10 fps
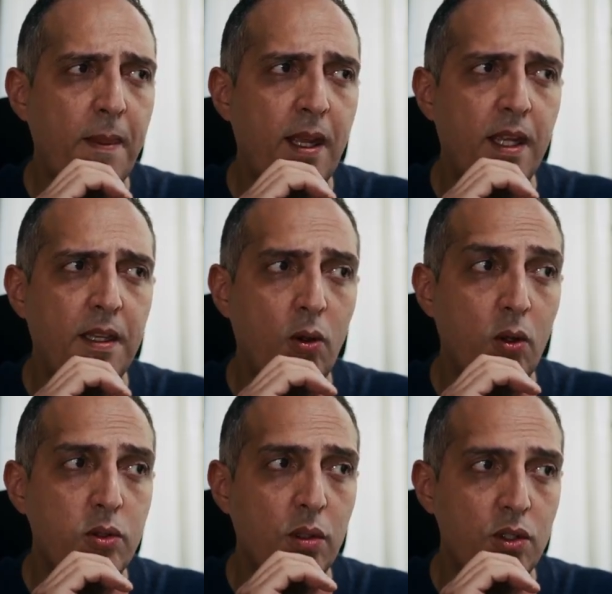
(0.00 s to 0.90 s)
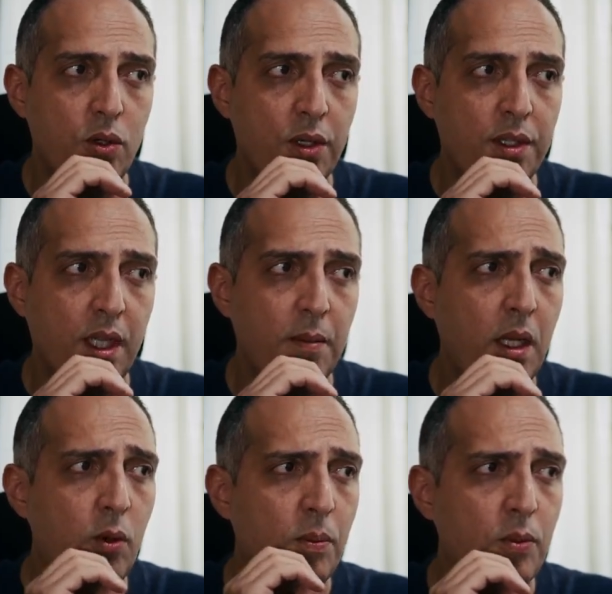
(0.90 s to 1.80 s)
and also in short time.
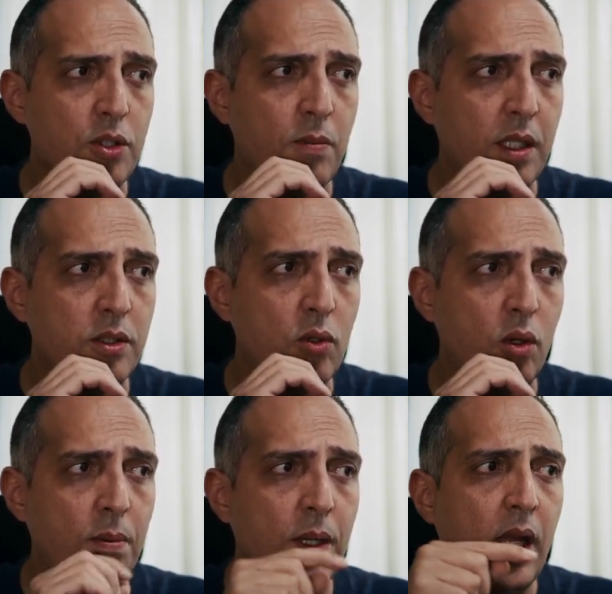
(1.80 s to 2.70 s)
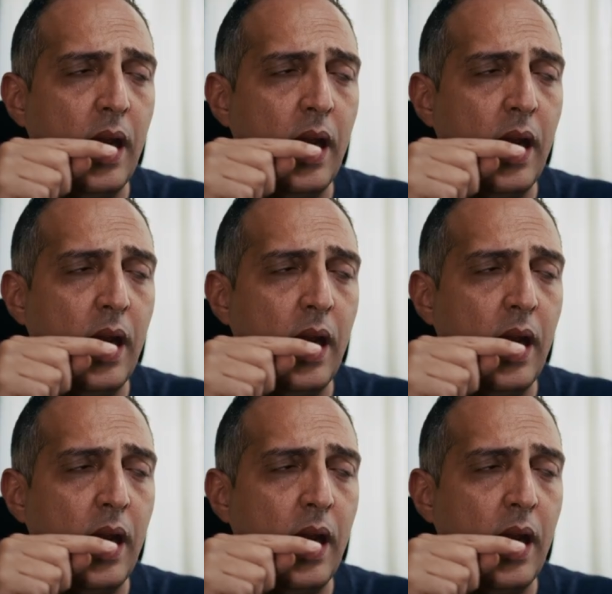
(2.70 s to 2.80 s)
I will push my scope.